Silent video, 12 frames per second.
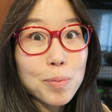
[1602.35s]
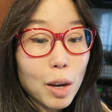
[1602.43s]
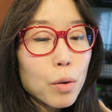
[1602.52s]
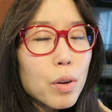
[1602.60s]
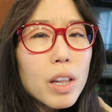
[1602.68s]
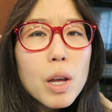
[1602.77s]

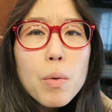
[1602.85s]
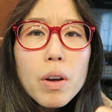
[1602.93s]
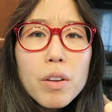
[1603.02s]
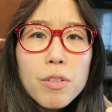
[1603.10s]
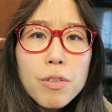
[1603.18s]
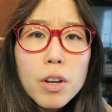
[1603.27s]
I really
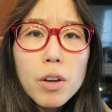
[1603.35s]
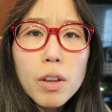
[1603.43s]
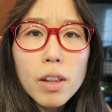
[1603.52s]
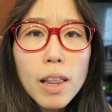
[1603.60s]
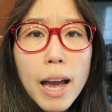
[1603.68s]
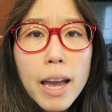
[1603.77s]
want to feel
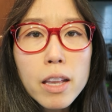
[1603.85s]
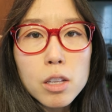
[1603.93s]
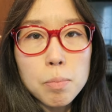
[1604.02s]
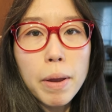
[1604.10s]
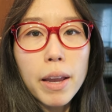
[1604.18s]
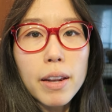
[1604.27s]
the
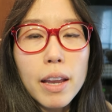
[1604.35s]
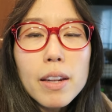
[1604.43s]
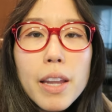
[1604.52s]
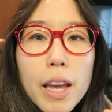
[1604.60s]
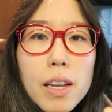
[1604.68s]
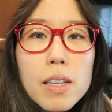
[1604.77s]
lion's mane and
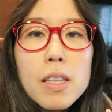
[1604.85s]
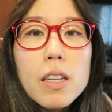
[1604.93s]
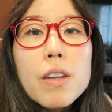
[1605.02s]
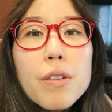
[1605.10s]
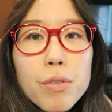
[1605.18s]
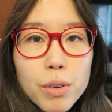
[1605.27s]
taste the
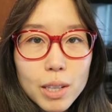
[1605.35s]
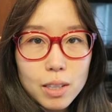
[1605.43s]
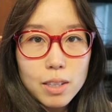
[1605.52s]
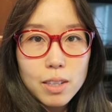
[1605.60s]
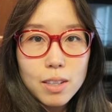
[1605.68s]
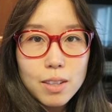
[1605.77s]

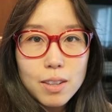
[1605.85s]
difference.